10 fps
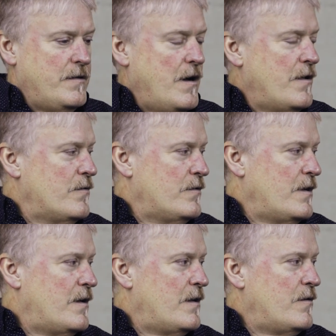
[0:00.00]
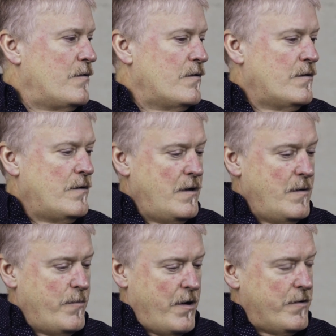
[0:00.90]
a daughter Leah and her
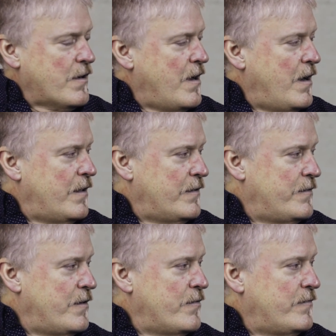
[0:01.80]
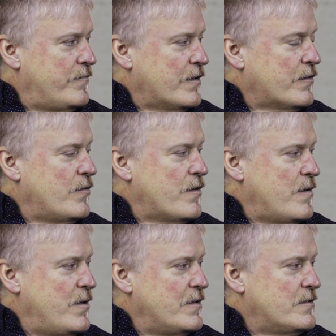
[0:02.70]
partner Kyle, and they're in
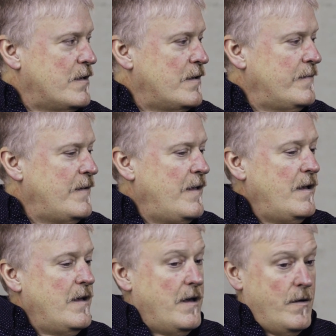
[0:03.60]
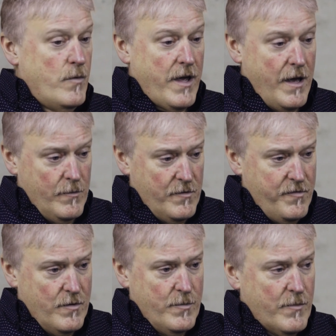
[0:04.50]
Victoria, BC. And we came to
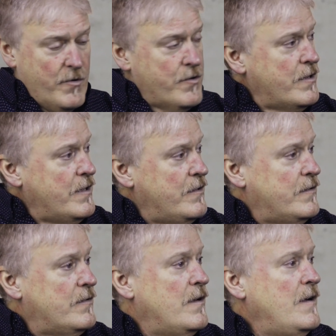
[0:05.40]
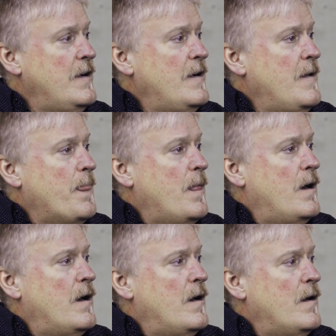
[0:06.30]
Fort McMurray in,
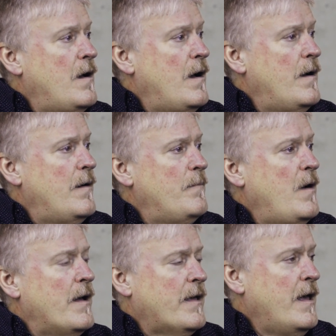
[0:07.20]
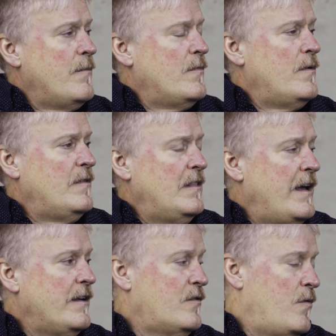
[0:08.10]
I came
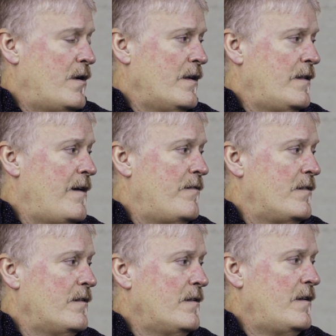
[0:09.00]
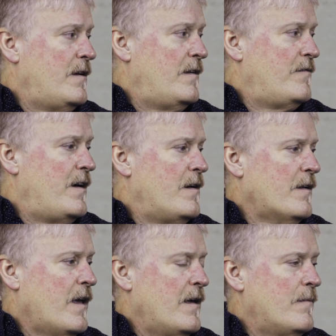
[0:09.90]
late 2011, and Val
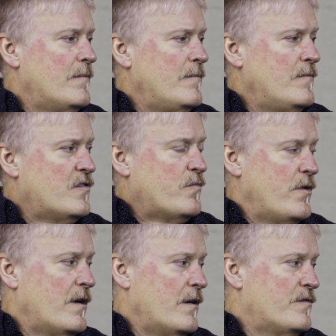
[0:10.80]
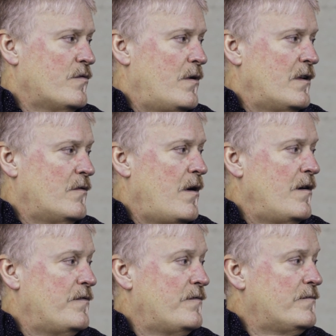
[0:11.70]
came spring of
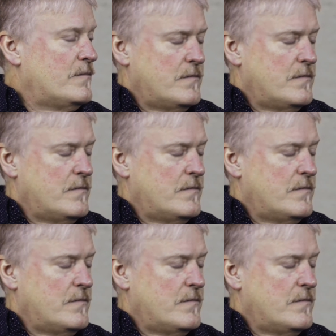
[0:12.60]
2012,